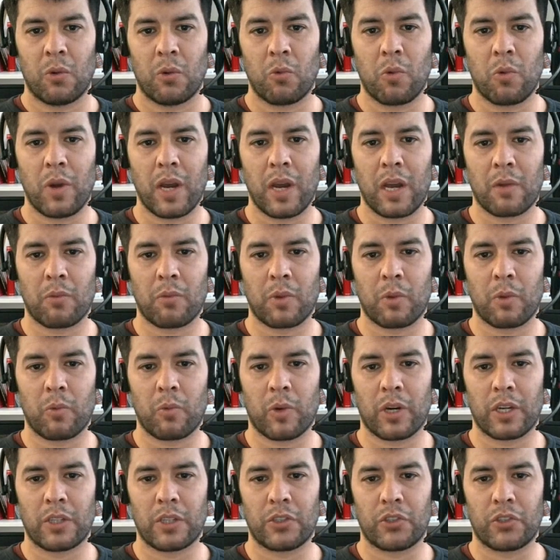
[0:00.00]
where we
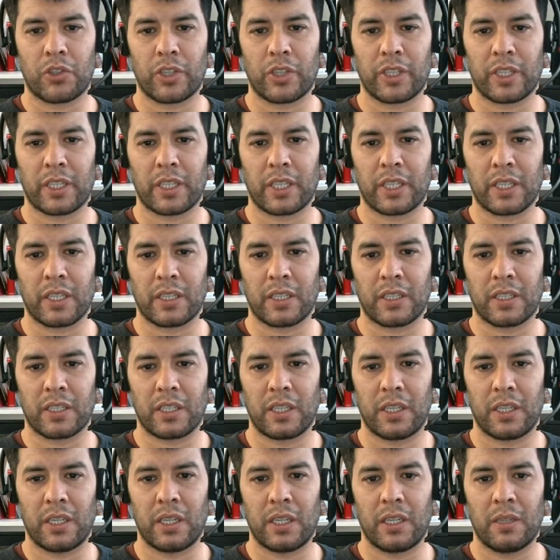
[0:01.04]
were drinking
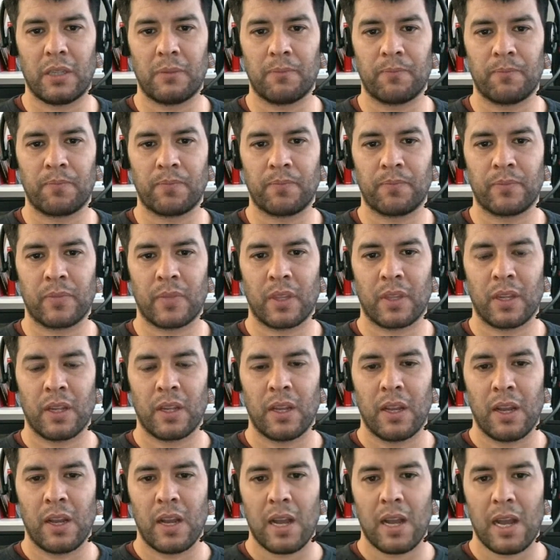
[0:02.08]
tea
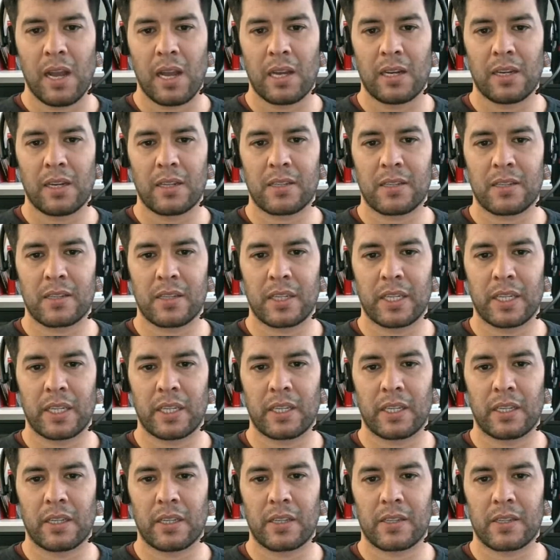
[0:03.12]
and
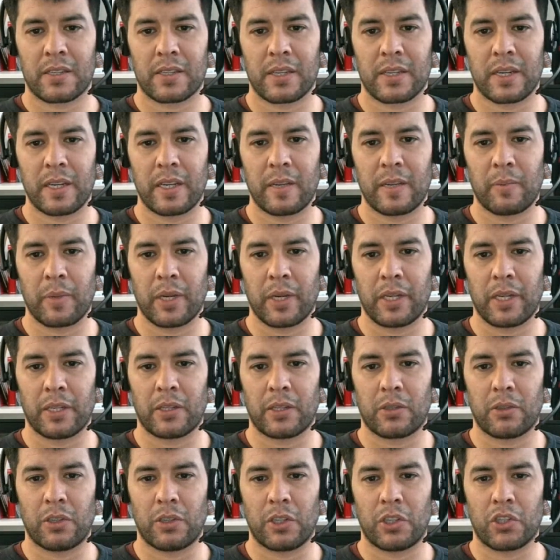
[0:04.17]
listening sleepily
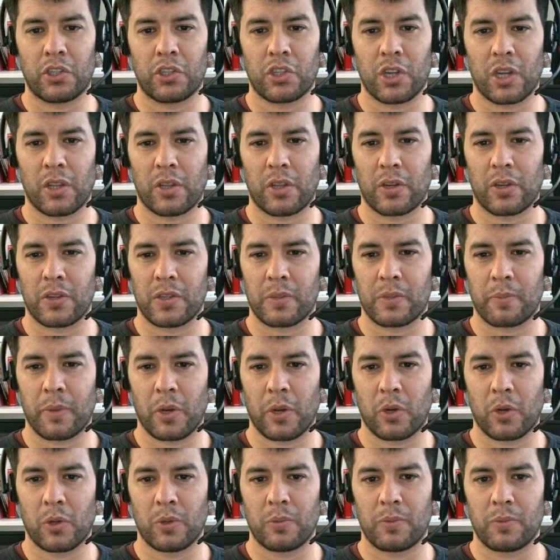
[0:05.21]
to each other's
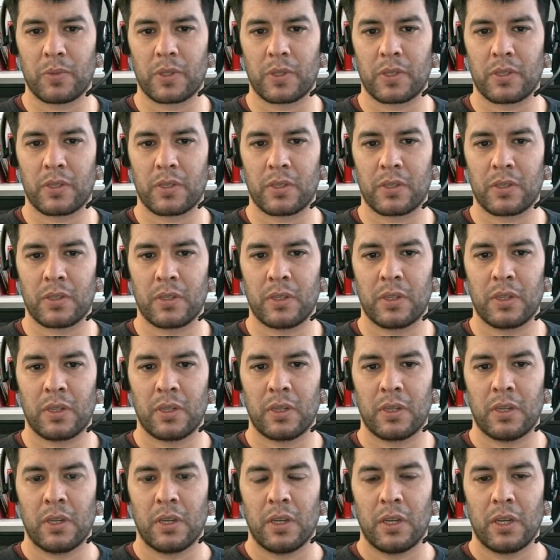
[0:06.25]
poems.
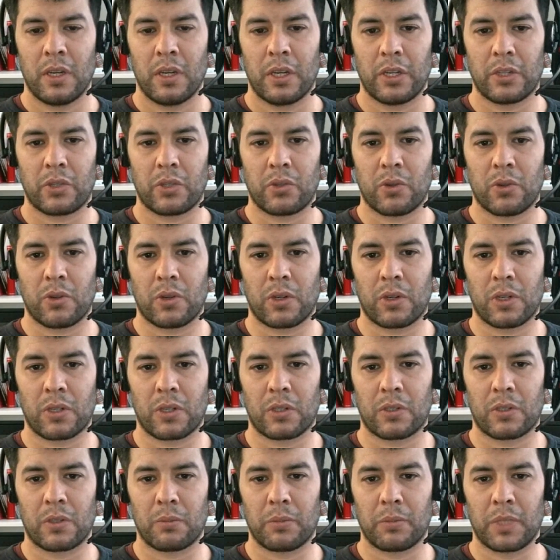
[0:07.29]
It
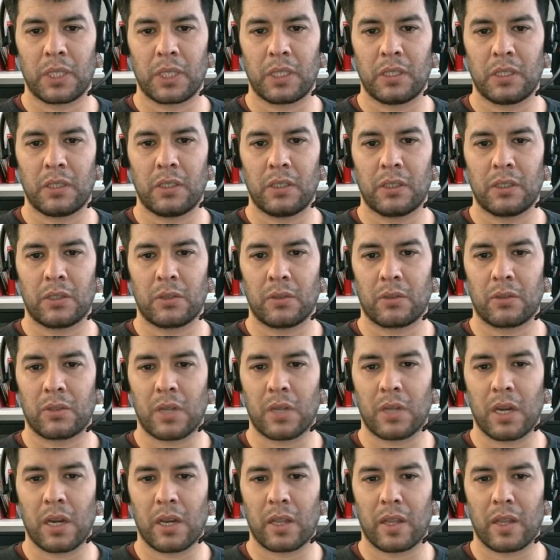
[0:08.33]
occurred to me to
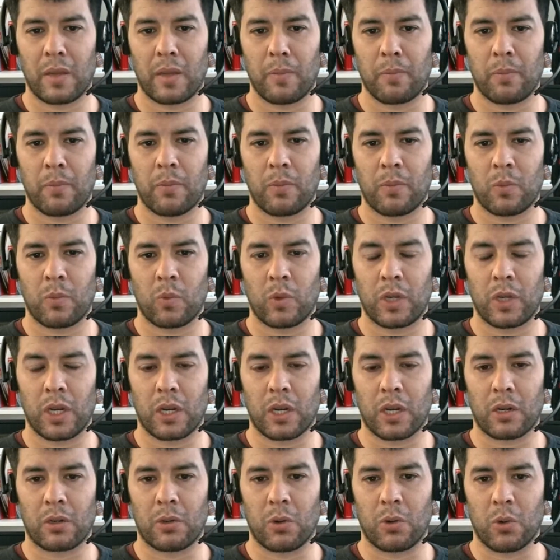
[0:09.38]
tell them we
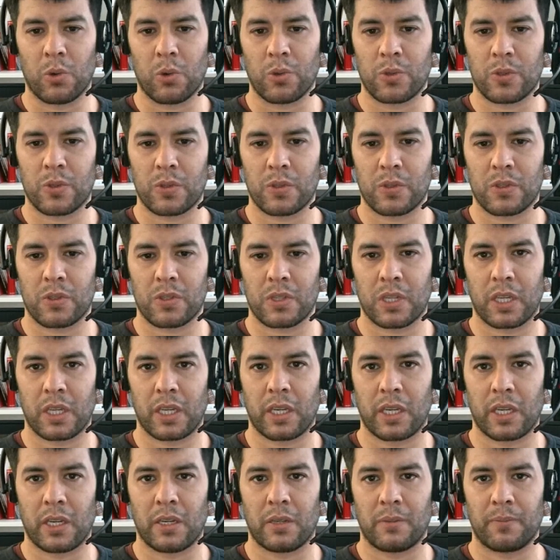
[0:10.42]
are ghosts
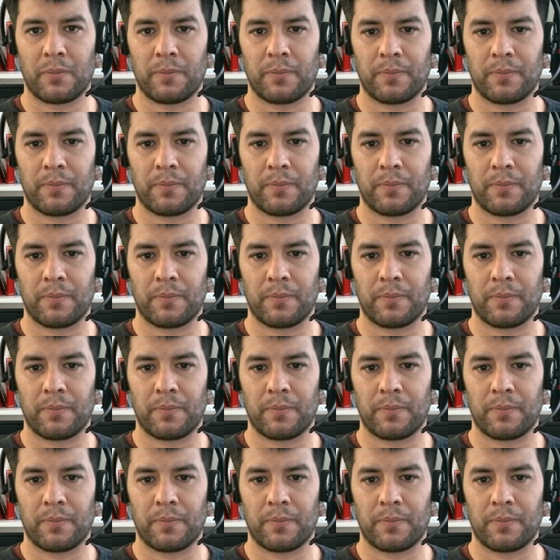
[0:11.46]
here.